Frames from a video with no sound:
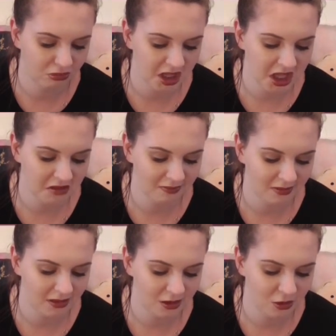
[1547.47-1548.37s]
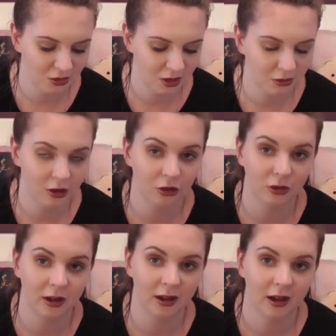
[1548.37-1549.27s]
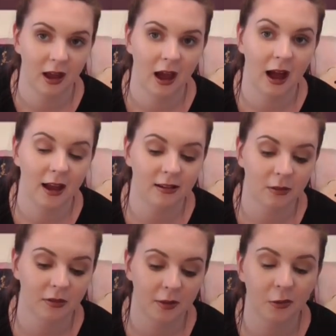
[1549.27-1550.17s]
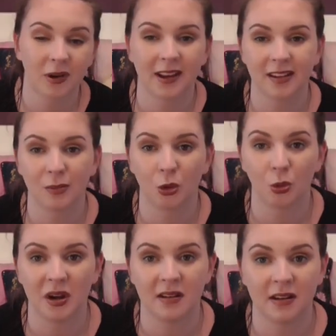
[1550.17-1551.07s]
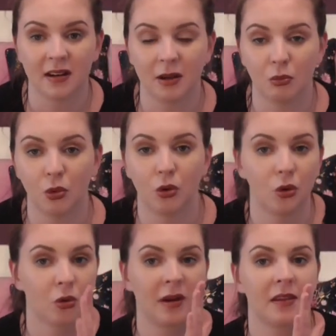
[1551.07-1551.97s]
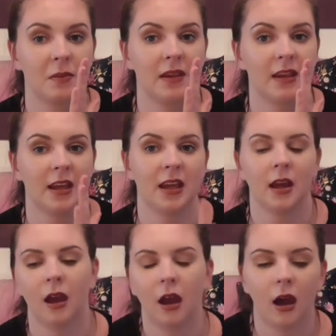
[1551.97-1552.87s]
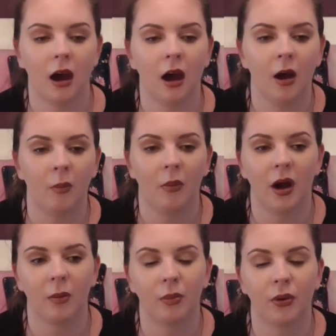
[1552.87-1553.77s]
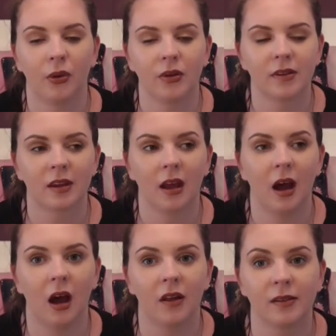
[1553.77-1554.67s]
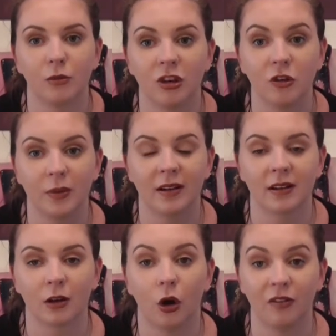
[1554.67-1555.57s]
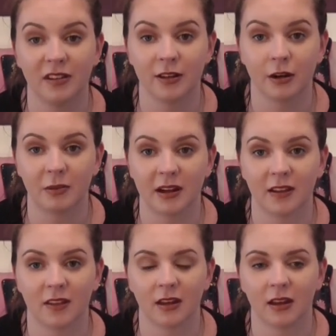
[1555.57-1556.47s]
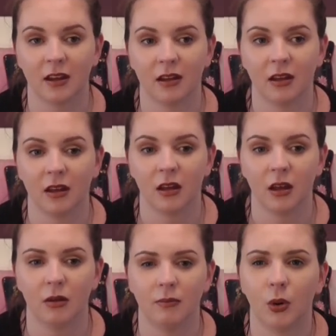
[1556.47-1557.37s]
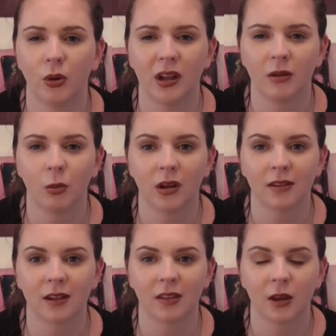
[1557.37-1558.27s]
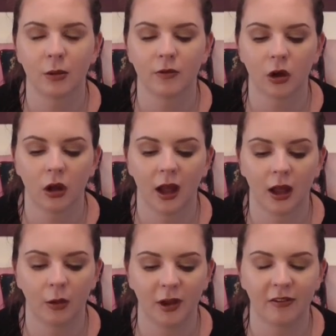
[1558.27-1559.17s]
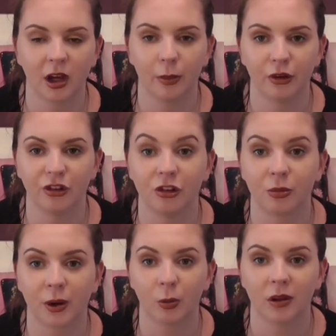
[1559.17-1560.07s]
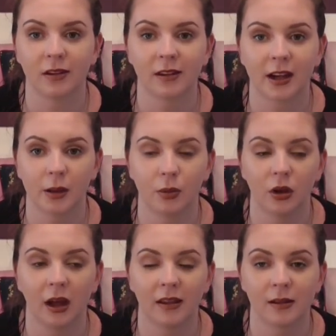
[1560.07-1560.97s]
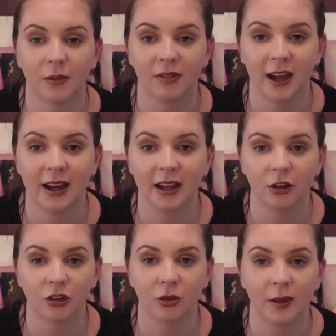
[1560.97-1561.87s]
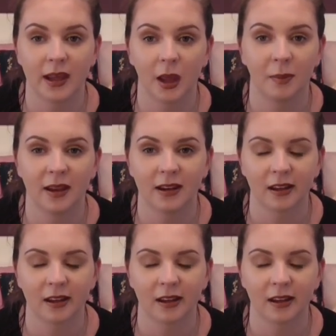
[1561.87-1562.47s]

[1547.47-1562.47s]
yeah, you enjoy it. I sometimes, when it gets more winter and more Christmassy, I put some gingerbread coffee syrup in it. The Monin ones I think we've got. We have a couple of gingerbread ones and I put some of that in it just to make it a bit